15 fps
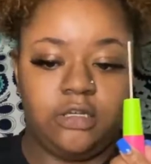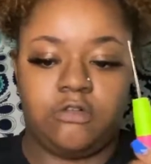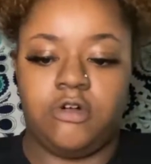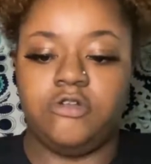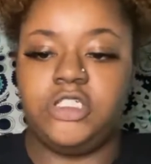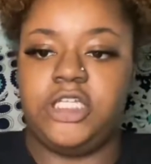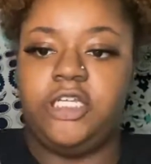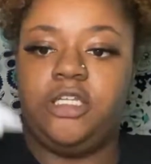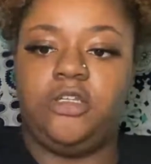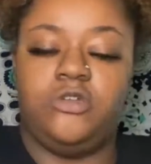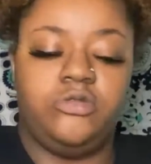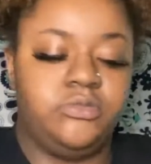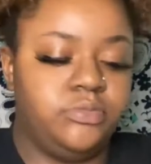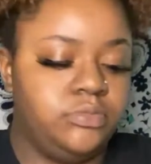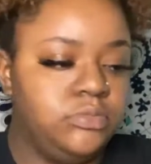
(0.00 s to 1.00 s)
a crochet
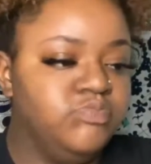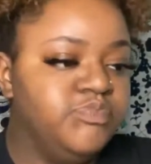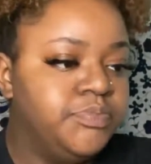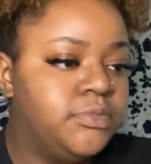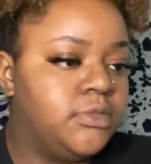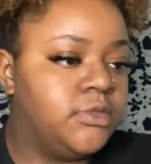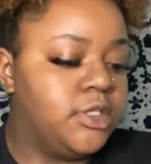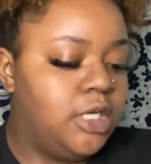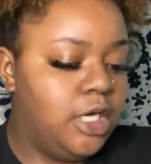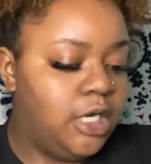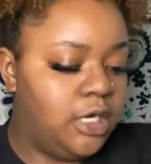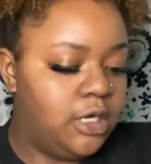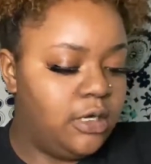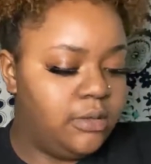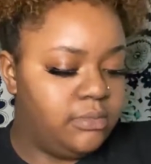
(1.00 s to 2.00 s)
needle.
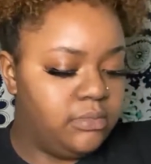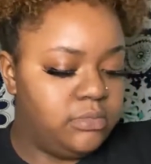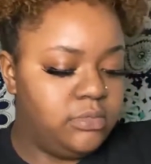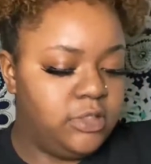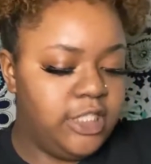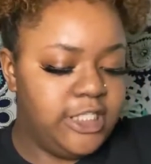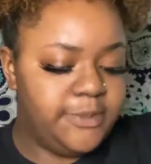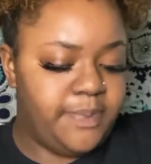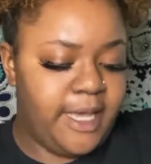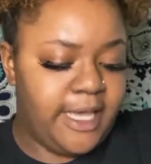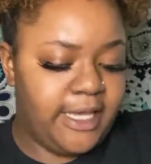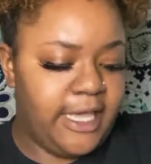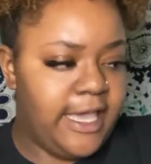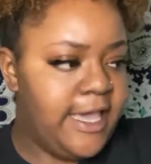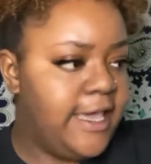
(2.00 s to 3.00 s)
This
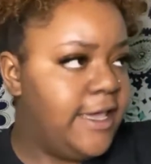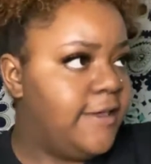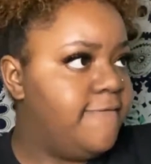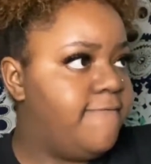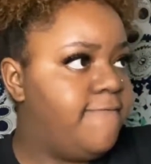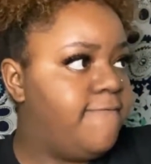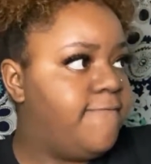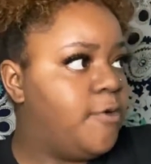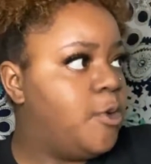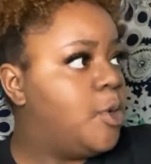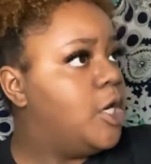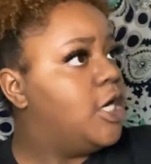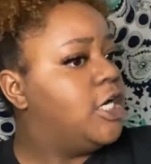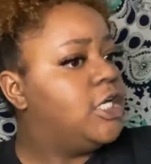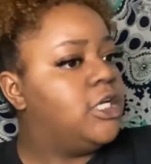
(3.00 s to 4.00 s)
pack had
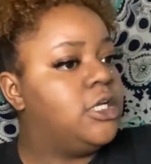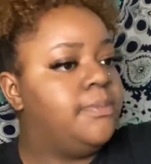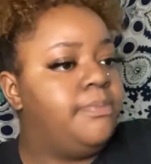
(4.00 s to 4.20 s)
4